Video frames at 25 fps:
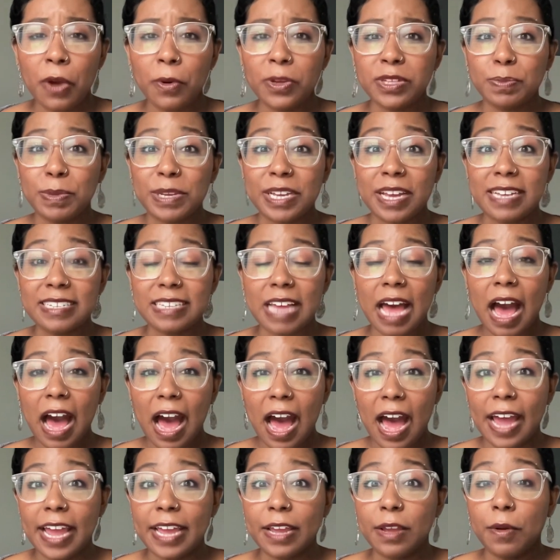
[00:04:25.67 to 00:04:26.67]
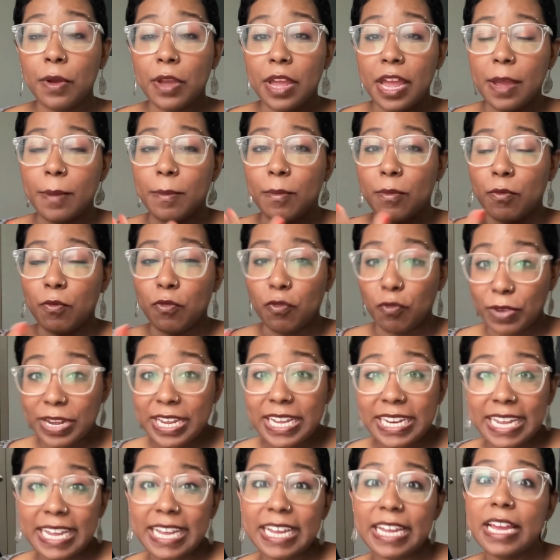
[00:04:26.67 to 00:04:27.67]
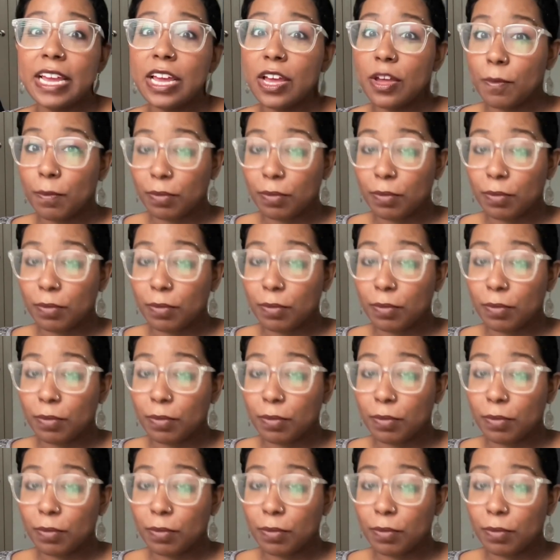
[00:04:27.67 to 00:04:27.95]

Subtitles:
was because I am reading